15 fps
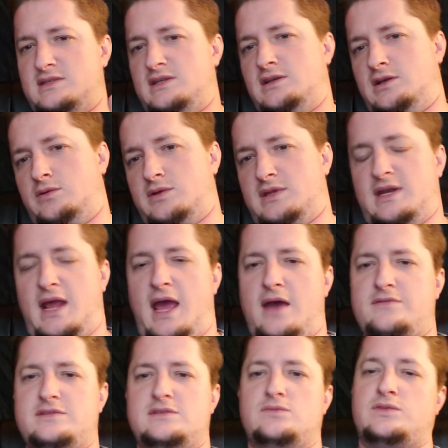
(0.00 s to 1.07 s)
and dealing with it in
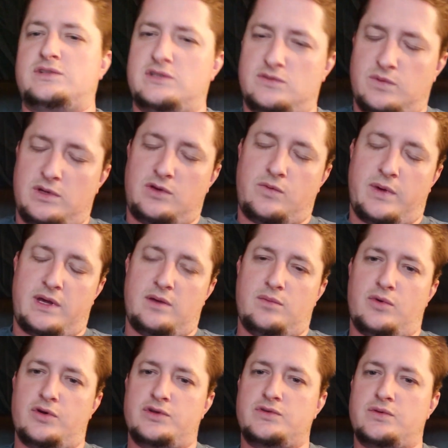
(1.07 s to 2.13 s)
halves, which is what quick
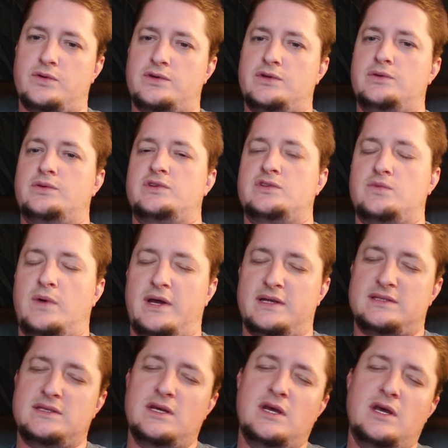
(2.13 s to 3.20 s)
and merge sort do, which is why
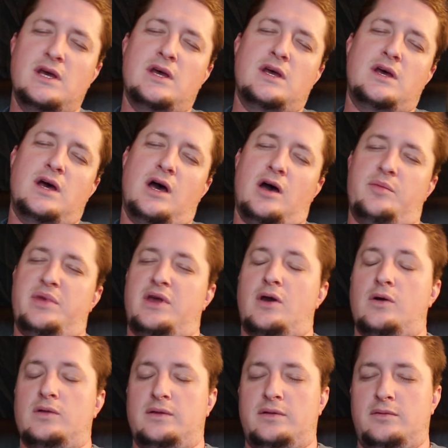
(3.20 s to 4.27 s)
it's big
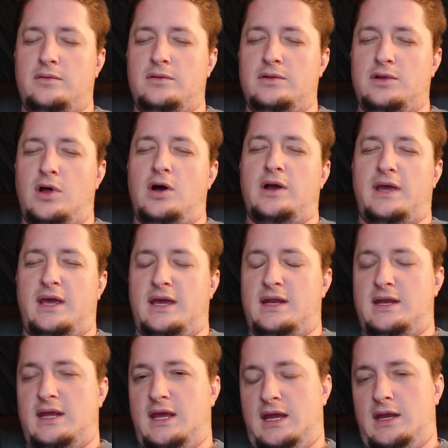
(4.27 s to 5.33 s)
O log
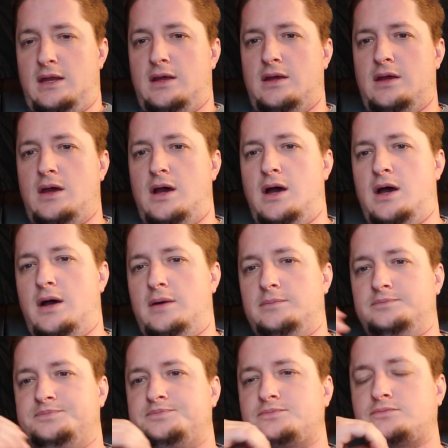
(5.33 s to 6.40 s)
in.
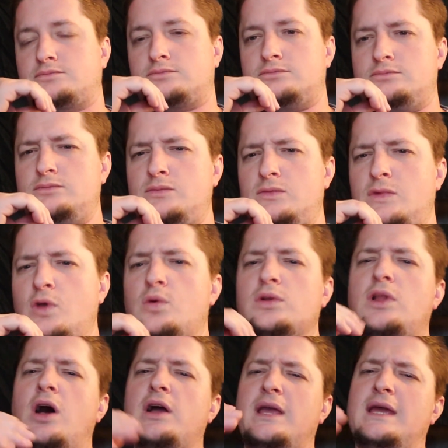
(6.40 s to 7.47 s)
We'll
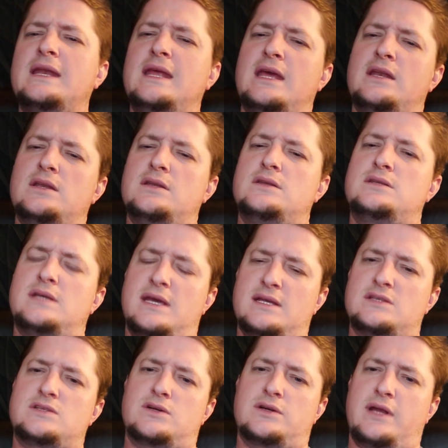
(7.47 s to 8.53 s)
log in to
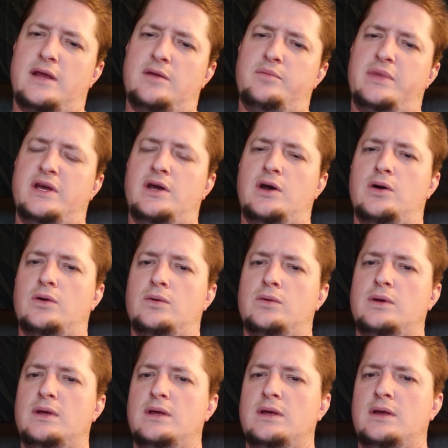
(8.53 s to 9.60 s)
insert and big O
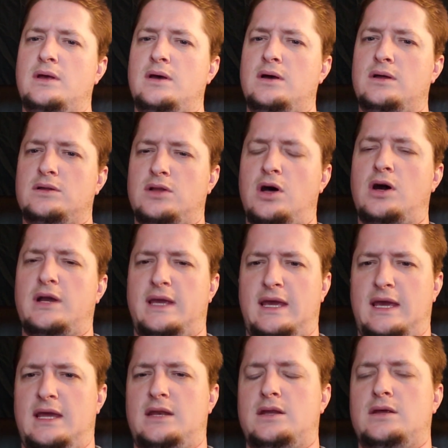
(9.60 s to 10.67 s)
log
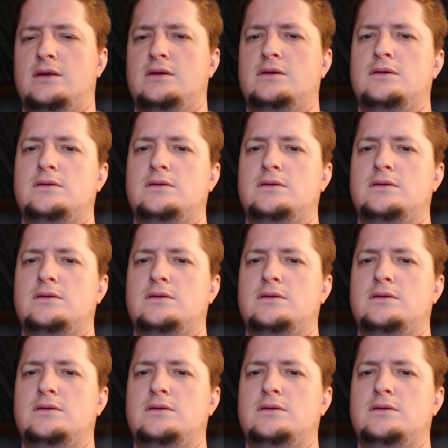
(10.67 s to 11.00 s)
in